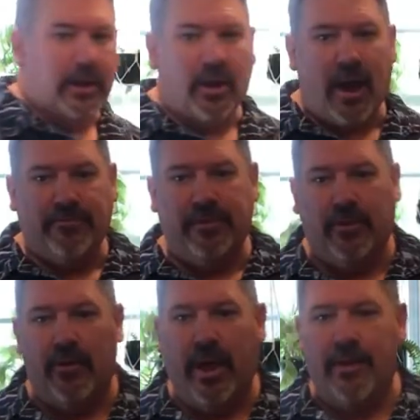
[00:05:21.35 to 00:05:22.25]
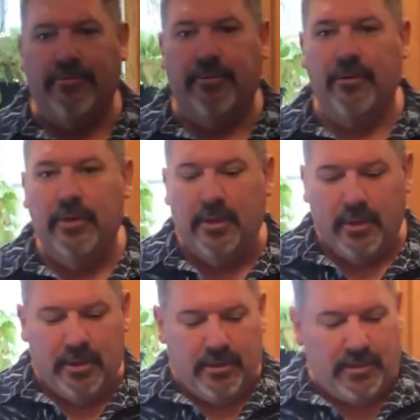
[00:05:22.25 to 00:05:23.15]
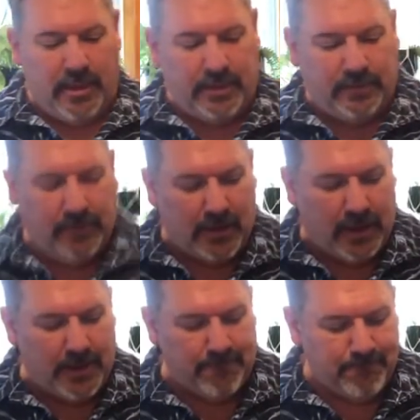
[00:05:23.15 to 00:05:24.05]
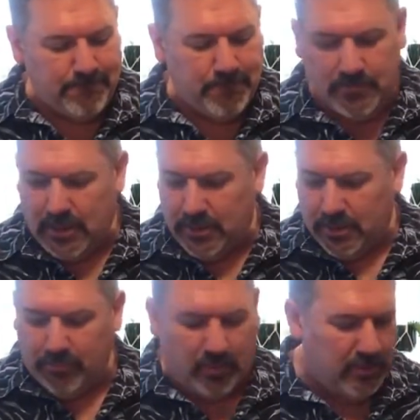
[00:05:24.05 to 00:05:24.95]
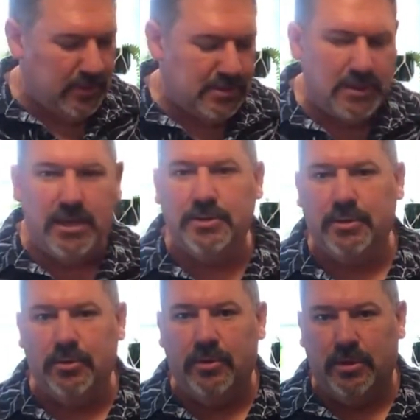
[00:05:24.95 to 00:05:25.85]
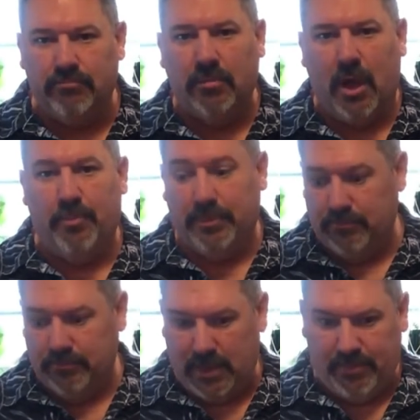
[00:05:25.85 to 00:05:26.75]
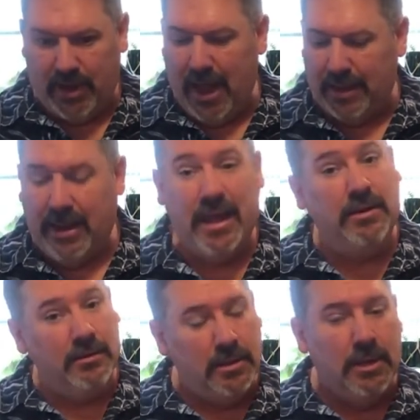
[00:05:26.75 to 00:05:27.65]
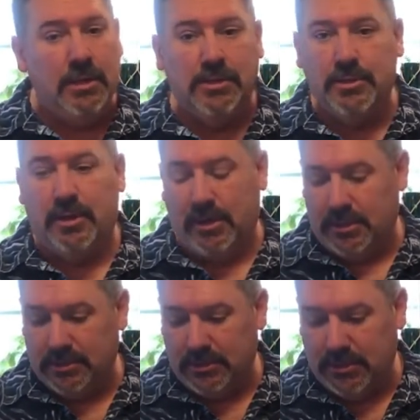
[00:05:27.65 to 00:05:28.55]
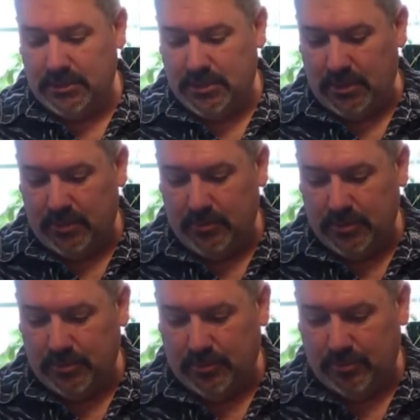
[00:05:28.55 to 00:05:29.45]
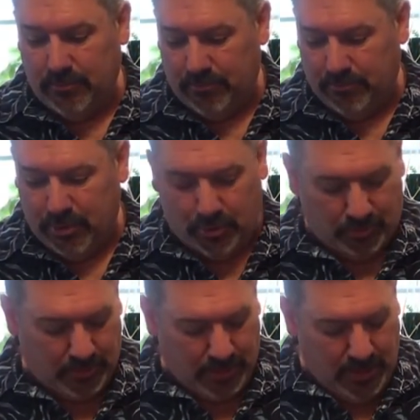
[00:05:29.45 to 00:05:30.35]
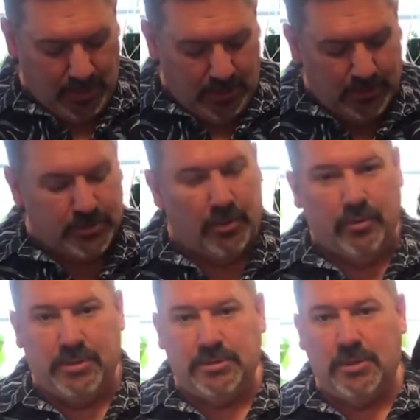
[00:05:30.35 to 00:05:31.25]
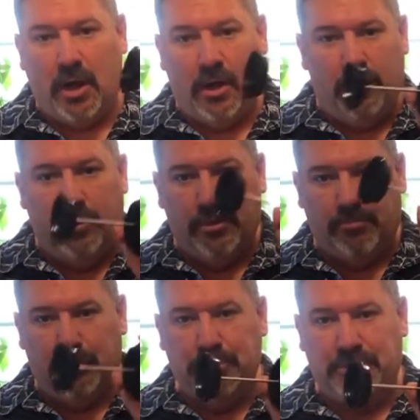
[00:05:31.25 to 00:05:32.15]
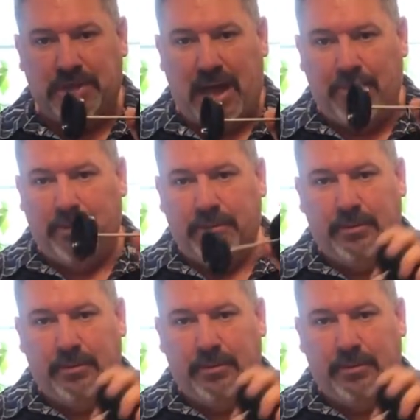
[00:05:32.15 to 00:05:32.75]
a coffee carafe that that you're going to pour this into to help keep it hot and so that it doesn't continue to brew. So this is called the brew stop,